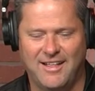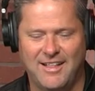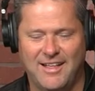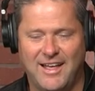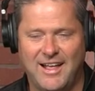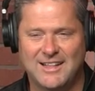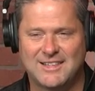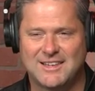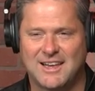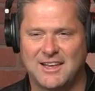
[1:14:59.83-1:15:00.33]

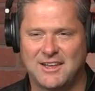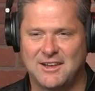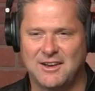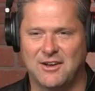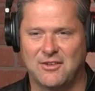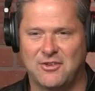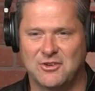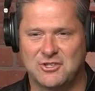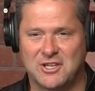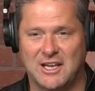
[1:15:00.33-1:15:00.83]
you
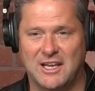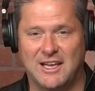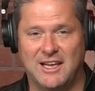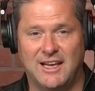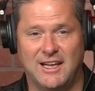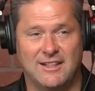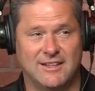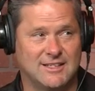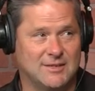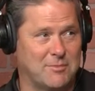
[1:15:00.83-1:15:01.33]
know, there's a hit
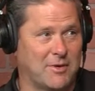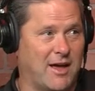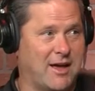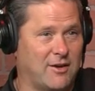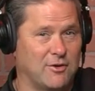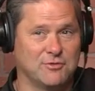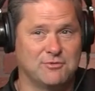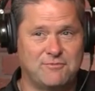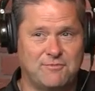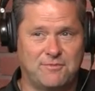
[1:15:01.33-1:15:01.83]
and some guy
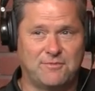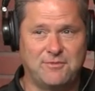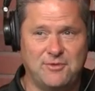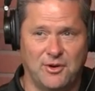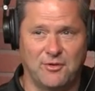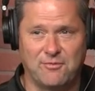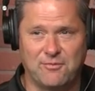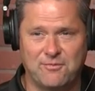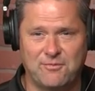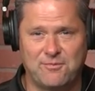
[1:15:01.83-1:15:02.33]
goes, you
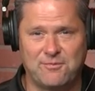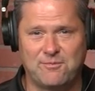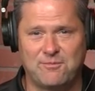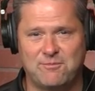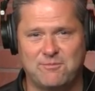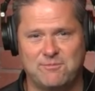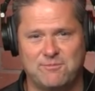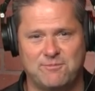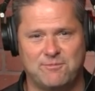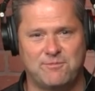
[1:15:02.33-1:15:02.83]
know,
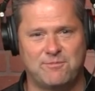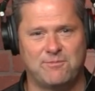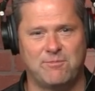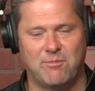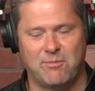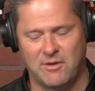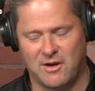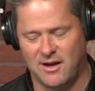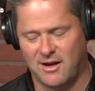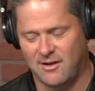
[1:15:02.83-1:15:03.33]

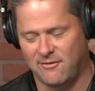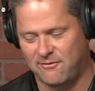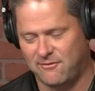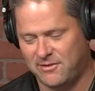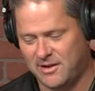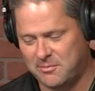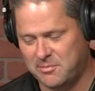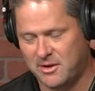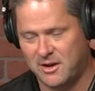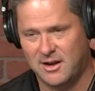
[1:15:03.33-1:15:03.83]

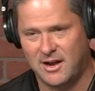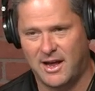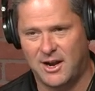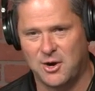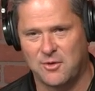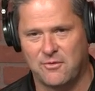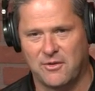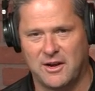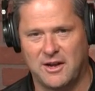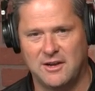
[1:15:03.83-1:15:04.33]
flipping head
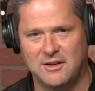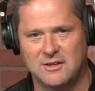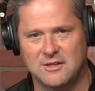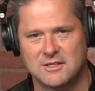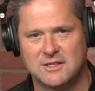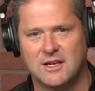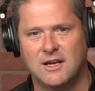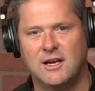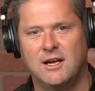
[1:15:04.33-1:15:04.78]
over heels.